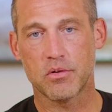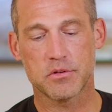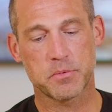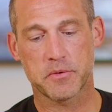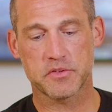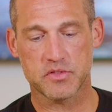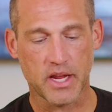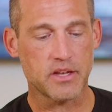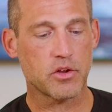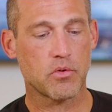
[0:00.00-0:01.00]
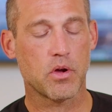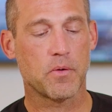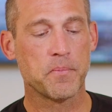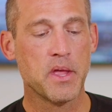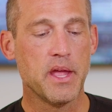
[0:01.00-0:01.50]
What's the purpose of a state? To grow.
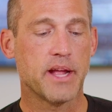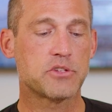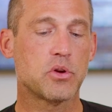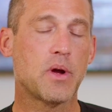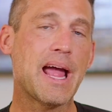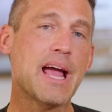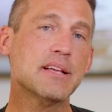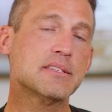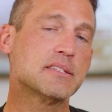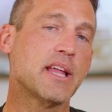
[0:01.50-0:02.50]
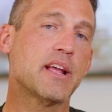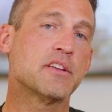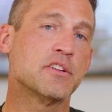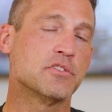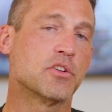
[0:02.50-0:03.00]
And so as the state continues to